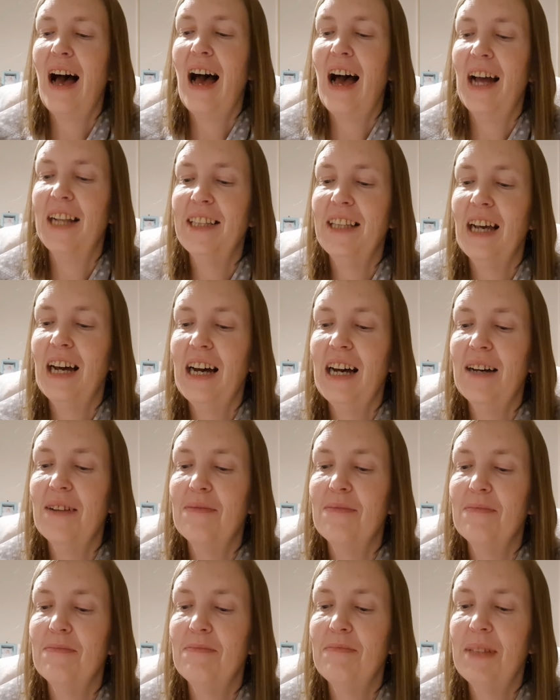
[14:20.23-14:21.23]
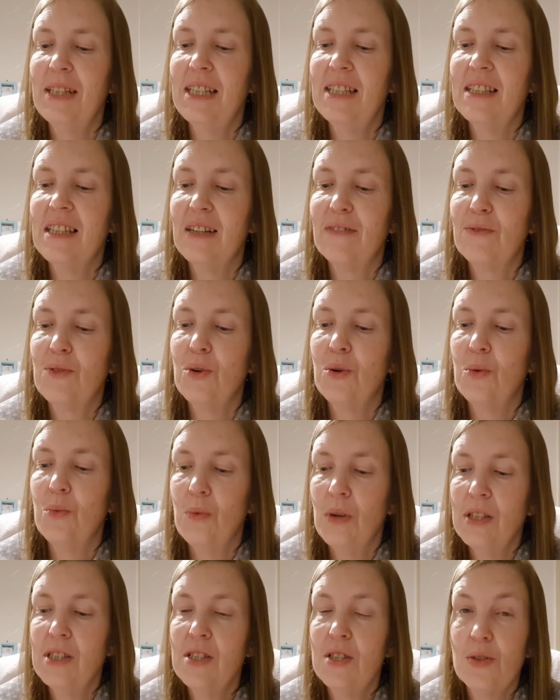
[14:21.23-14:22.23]
And that means I've got
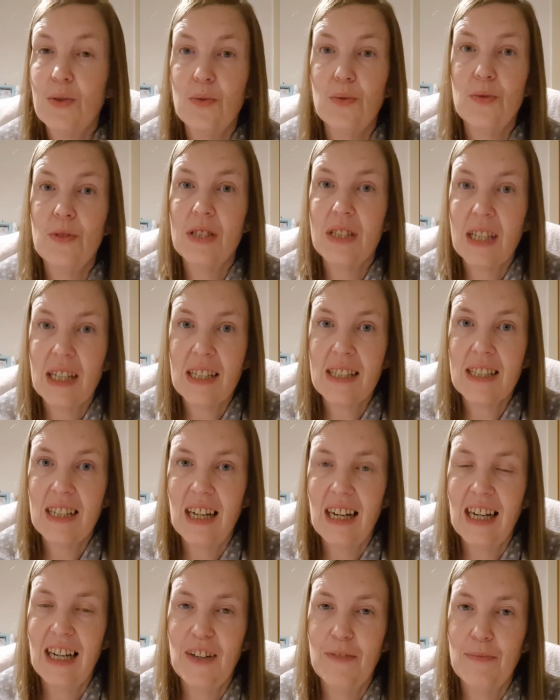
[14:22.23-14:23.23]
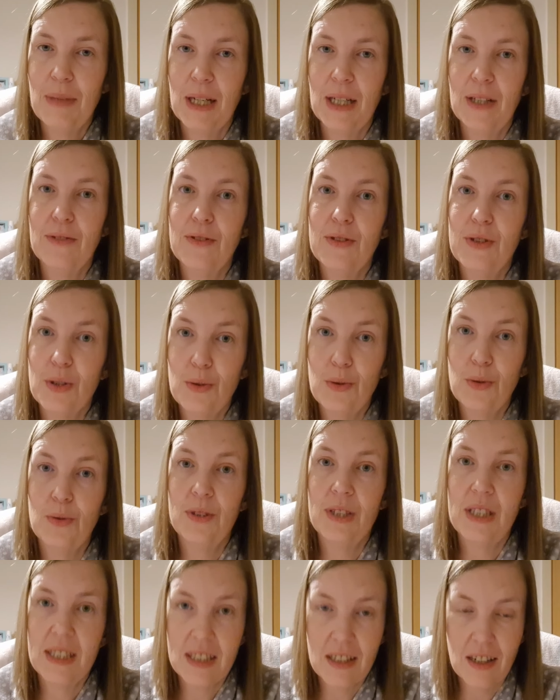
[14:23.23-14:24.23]
1 stone, 6.5 pound to go
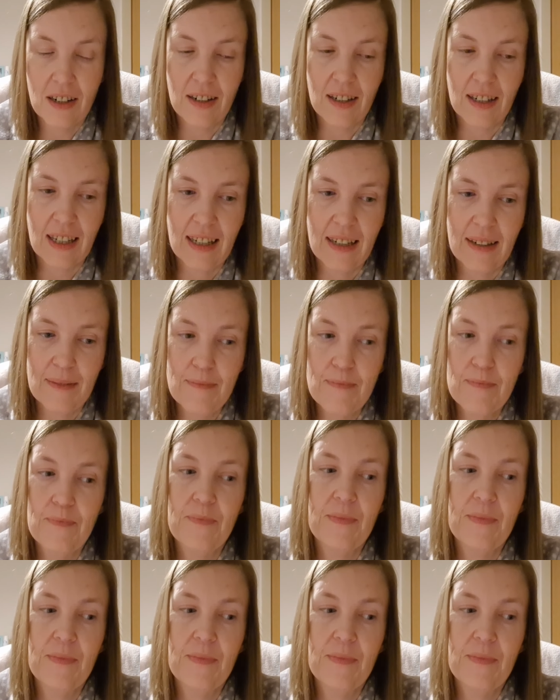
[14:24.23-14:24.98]
to Target.